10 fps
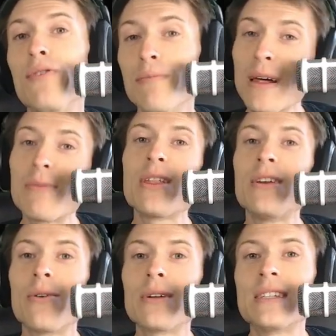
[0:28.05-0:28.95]
We've played where they
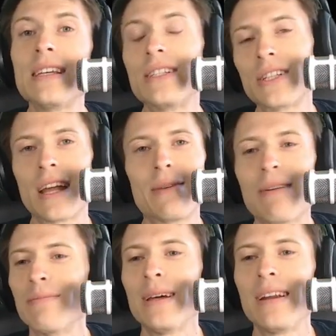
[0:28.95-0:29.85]
don't exist. Just kidding, we
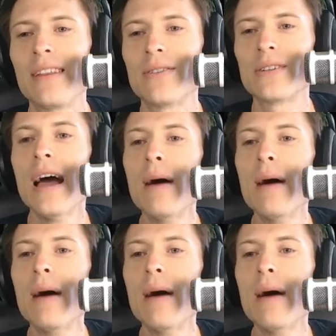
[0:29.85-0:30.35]
haven't played any of those.